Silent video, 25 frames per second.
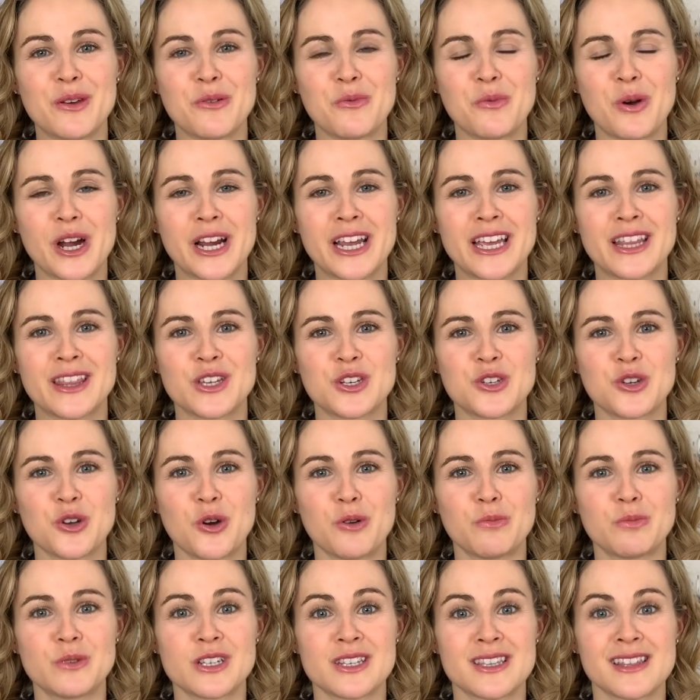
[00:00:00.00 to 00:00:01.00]
that work in the
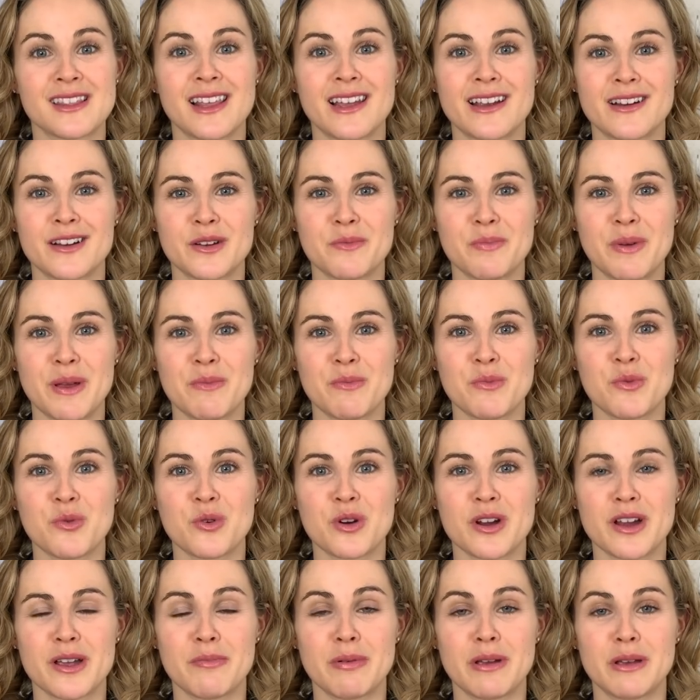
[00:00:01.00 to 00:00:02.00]
shop just learn a bit
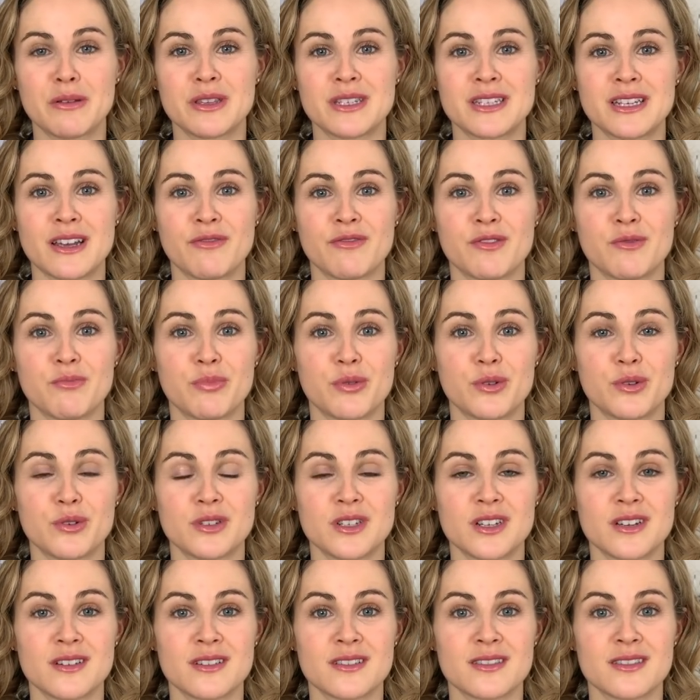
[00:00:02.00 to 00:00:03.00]
more about the different
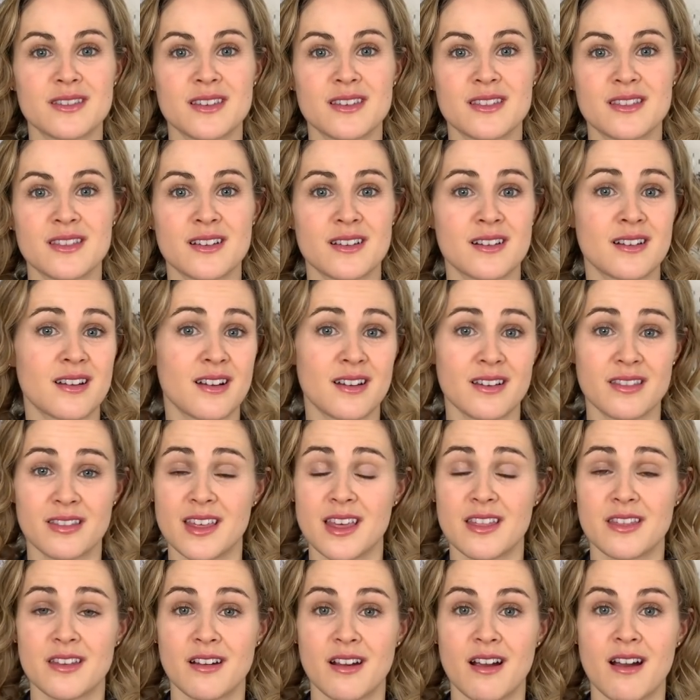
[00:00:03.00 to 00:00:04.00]
products that there
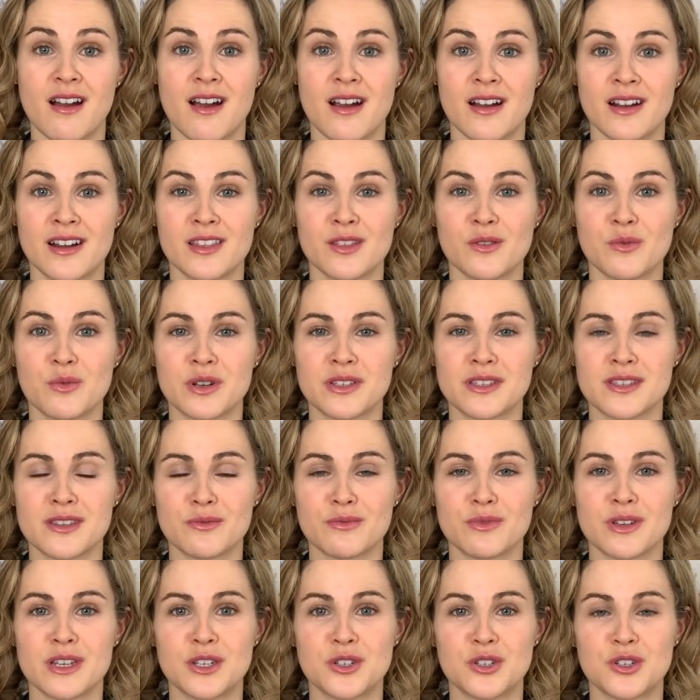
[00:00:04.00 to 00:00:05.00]
that there are and the ones
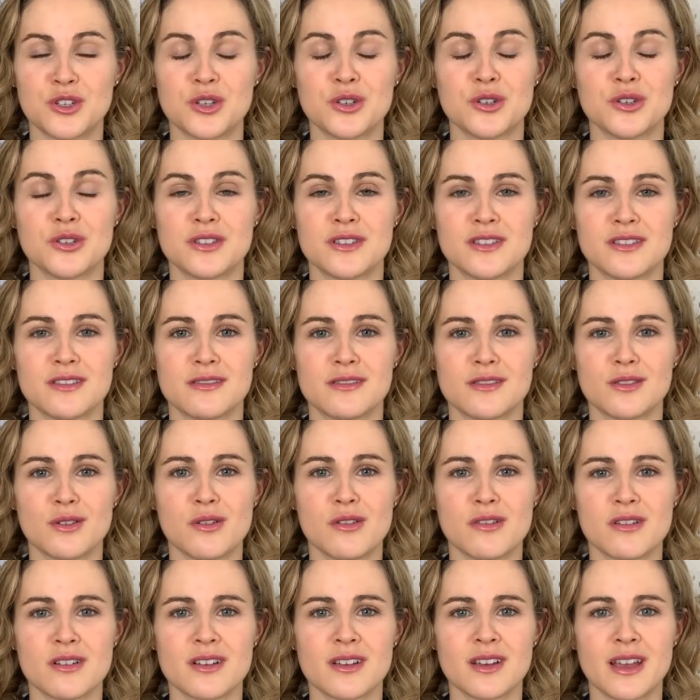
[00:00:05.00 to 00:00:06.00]
that we choose to
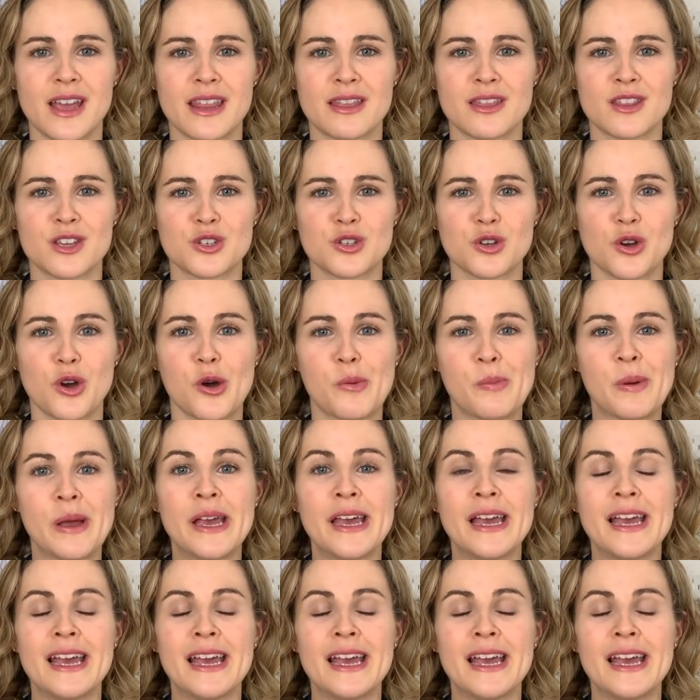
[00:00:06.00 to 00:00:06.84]
stock in the shop.